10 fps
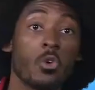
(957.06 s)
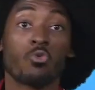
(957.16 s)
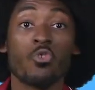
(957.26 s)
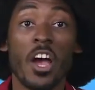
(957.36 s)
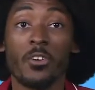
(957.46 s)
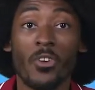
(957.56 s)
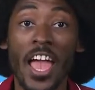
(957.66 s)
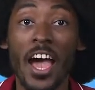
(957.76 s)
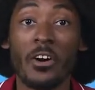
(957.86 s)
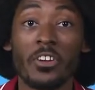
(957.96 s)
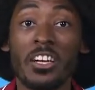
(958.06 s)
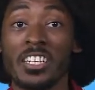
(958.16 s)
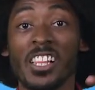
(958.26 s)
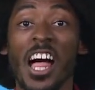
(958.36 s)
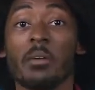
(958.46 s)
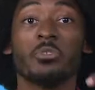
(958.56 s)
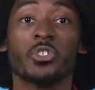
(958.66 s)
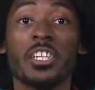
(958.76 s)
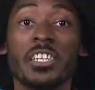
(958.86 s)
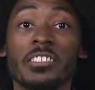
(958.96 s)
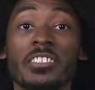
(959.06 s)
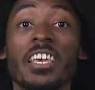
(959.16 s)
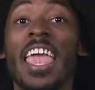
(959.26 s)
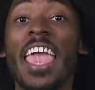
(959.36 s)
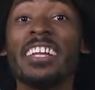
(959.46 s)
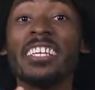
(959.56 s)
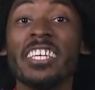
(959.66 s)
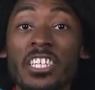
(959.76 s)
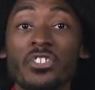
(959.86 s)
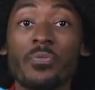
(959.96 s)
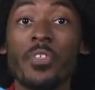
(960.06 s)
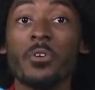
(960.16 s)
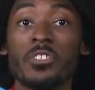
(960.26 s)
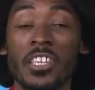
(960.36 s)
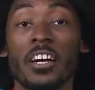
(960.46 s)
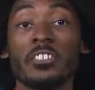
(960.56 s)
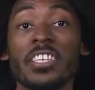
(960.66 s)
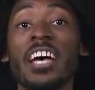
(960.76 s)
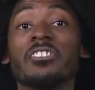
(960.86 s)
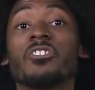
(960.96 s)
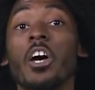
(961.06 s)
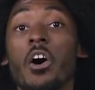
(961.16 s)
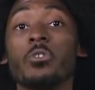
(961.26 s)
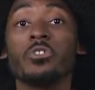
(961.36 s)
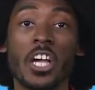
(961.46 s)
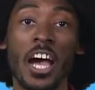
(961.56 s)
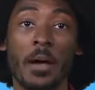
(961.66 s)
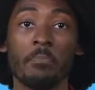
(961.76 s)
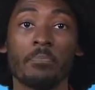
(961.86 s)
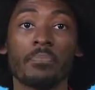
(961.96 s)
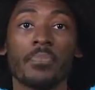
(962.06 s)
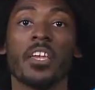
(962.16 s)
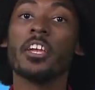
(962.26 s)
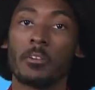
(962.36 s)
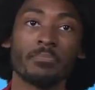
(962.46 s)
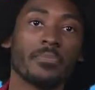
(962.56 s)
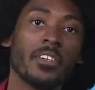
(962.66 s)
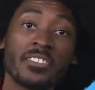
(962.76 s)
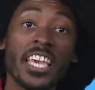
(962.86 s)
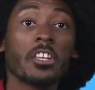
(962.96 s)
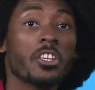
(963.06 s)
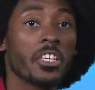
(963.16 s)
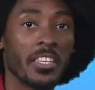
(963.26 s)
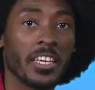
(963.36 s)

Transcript: run around, climb trees, and each of those cells has its own job. Here, take a look at